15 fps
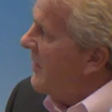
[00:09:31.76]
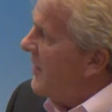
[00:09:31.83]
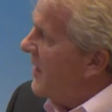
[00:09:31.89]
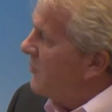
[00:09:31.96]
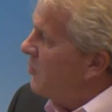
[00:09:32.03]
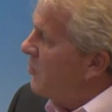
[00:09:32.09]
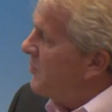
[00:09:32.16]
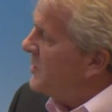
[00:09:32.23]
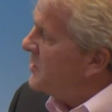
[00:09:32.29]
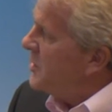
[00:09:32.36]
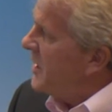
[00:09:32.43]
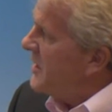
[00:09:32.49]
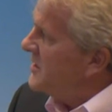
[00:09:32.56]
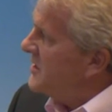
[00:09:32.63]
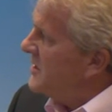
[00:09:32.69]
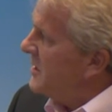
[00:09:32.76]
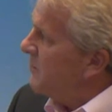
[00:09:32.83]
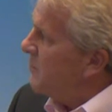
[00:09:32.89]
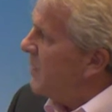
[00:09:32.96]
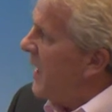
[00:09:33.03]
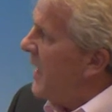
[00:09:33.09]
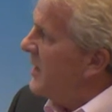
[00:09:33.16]
then we'll be chasing a
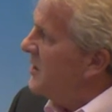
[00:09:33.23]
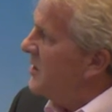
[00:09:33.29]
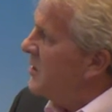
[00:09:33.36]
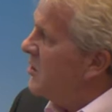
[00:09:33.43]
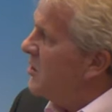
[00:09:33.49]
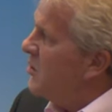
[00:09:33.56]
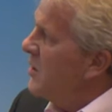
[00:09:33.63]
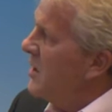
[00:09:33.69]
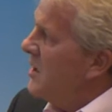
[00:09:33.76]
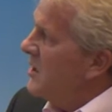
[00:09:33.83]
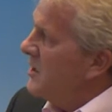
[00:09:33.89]
brand new,